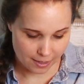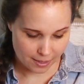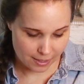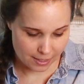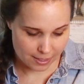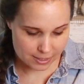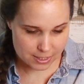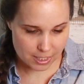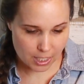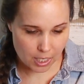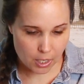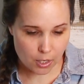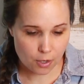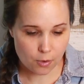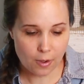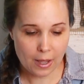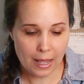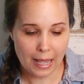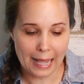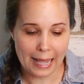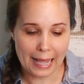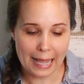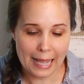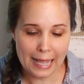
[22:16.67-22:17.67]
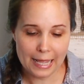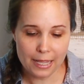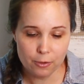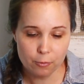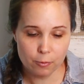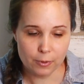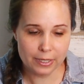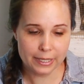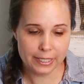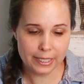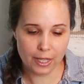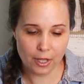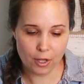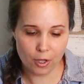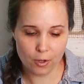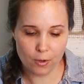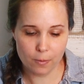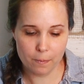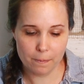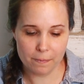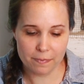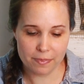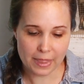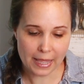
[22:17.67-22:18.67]
So I really
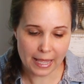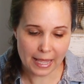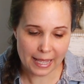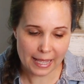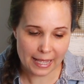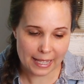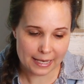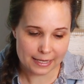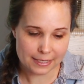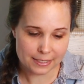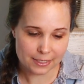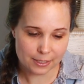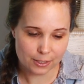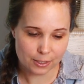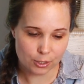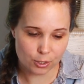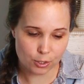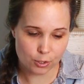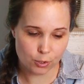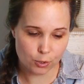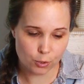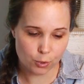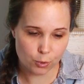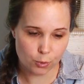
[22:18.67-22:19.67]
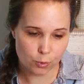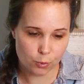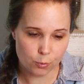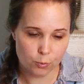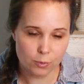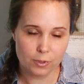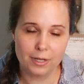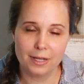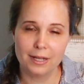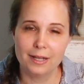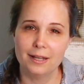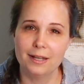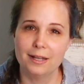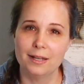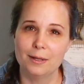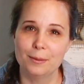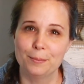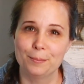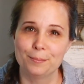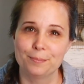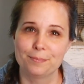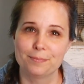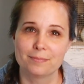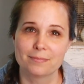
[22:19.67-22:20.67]
hope that you
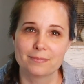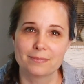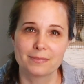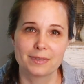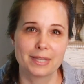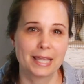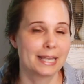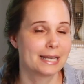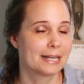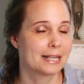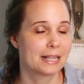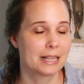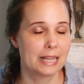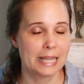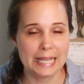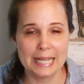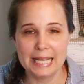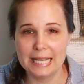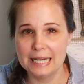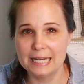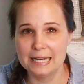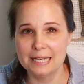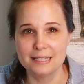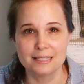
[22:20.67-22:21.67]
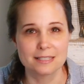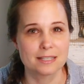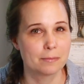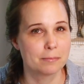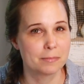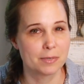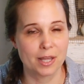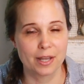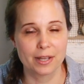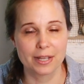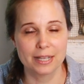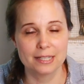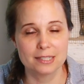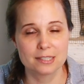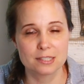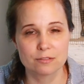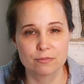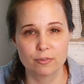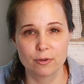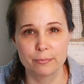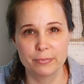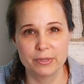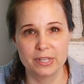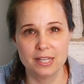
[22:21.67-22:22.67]
can glean some nuggets
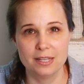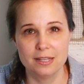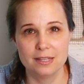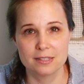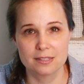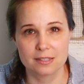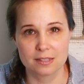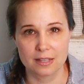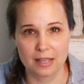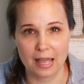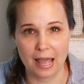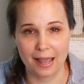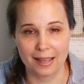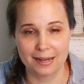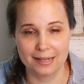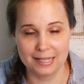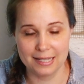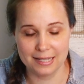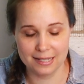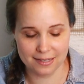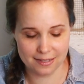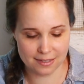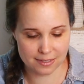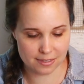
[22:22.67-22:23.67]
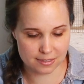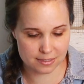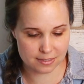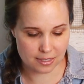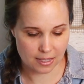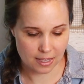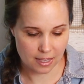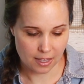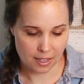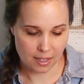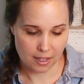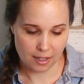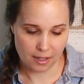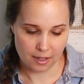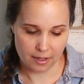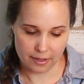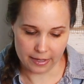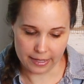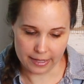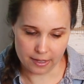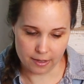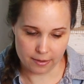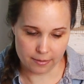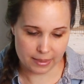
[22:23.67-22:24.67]
from these ideas.
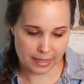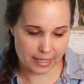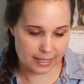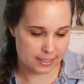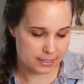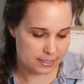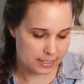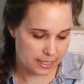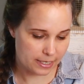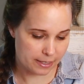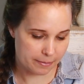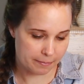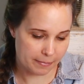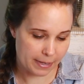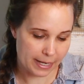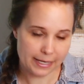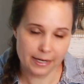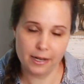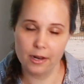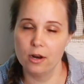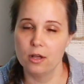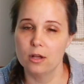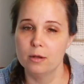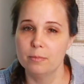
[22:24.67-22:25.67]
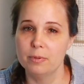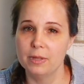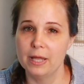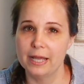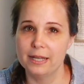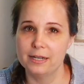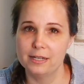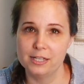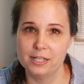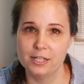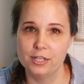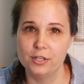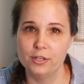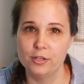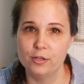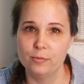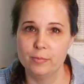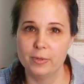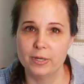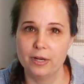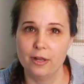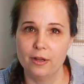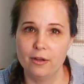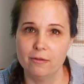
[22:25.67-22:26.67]
Like I said, it might not all apply to you,
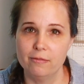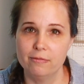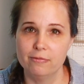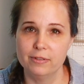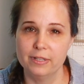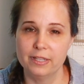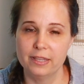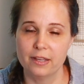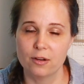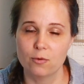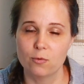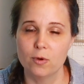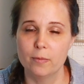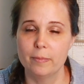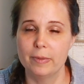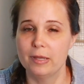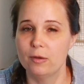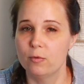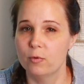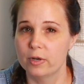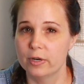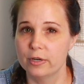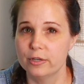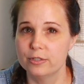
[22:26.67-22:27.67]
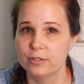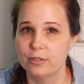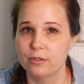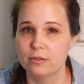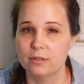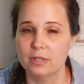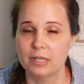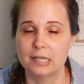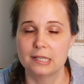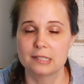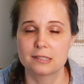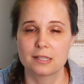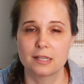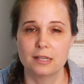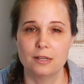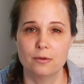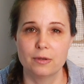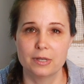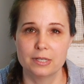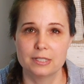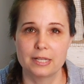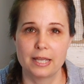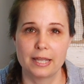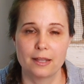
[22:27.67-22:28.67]
but hopefully there will be 1 or 2 things that you
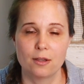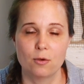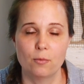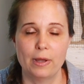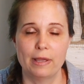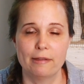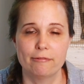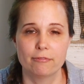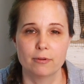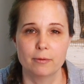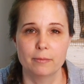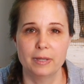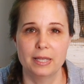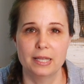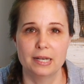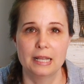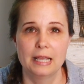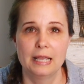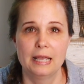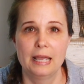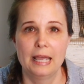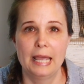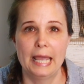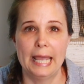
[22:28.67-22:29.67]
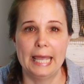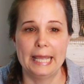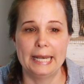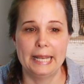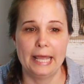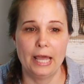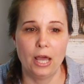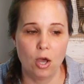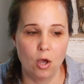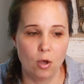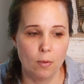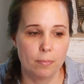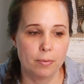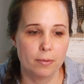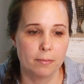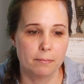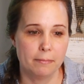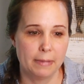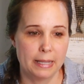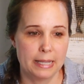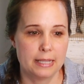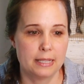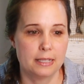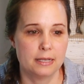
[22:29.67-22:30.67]
can take away from it and help
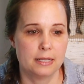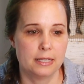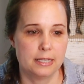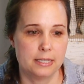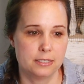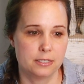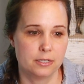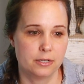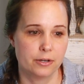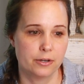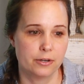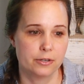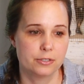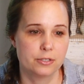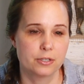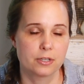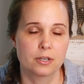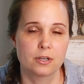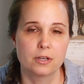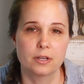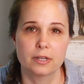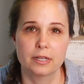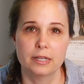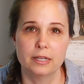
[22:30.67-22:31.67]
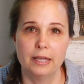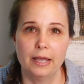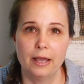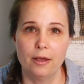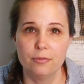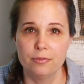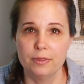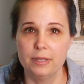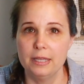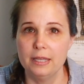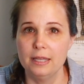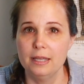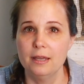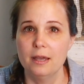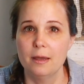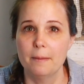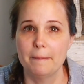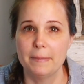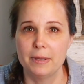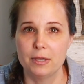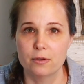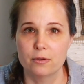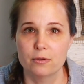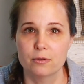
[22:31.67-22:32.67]
make it easier to cook healthy
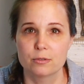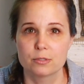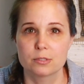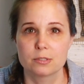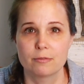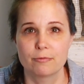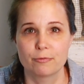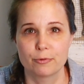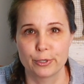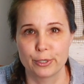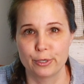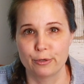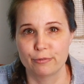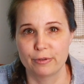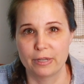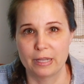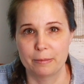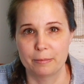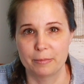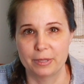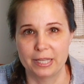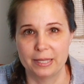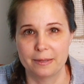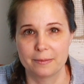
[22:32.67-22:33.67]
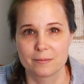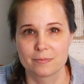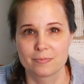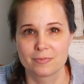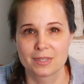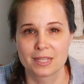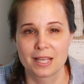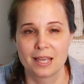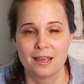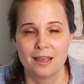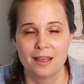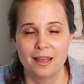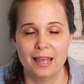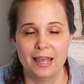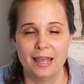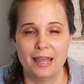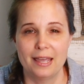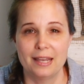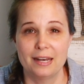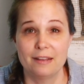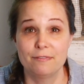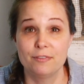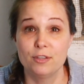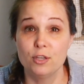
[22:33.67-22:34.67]
meals for your family.
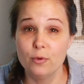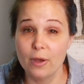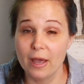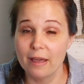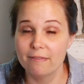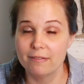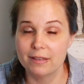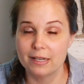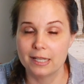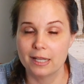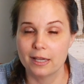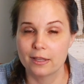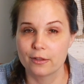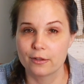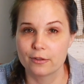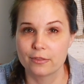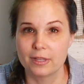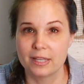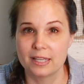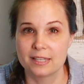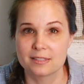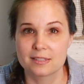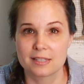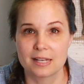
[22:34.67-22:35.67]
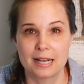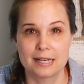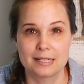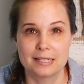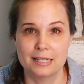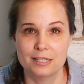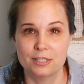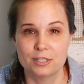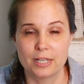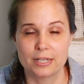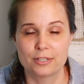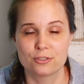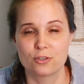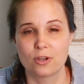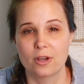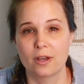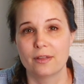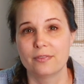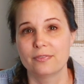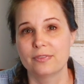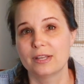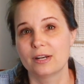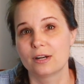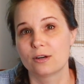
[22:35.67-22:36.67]
And if you have any other things that I didn't touch
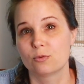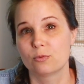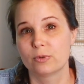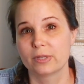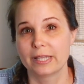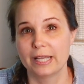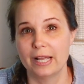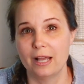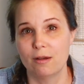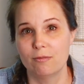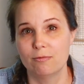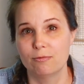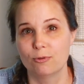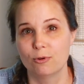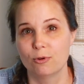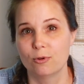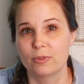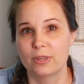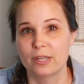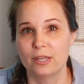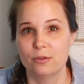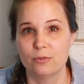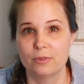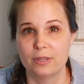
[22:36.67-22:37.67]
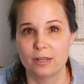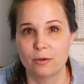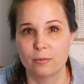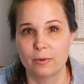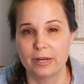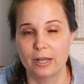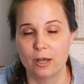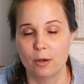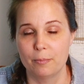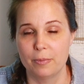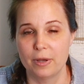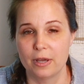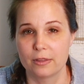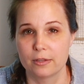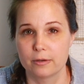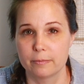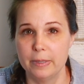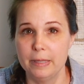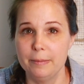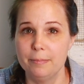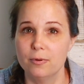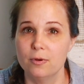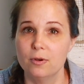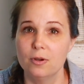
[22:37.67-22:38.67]
on that are really helpful that you think would help other
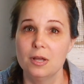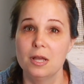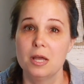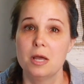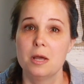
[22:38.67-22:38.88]
people,